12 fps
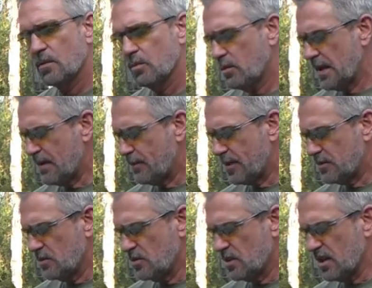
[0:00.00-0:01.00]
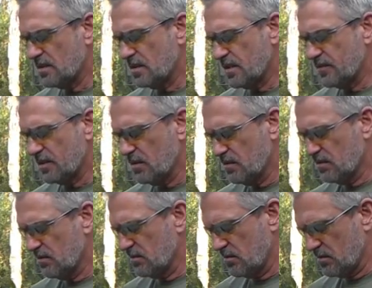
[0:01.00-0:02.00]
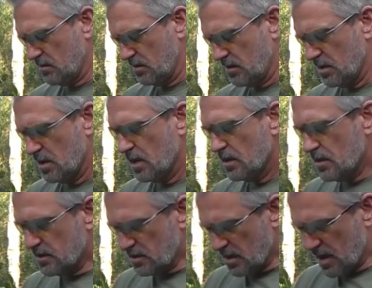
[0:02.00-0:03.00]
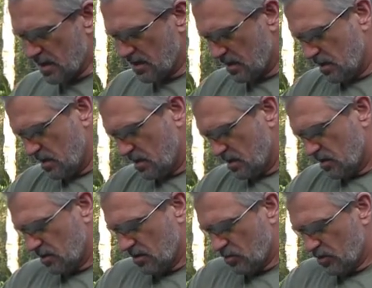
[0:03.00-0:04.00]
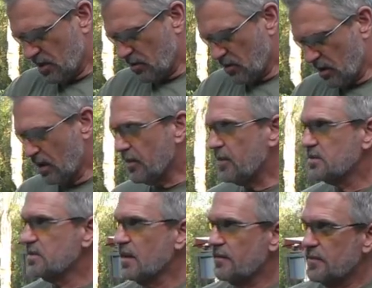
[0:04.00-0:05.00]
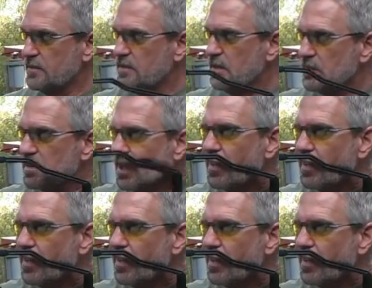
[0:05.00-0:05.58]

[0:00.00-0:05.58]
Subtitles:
What do we have? About 2 shots left there? This, the recoil on this stuff is just...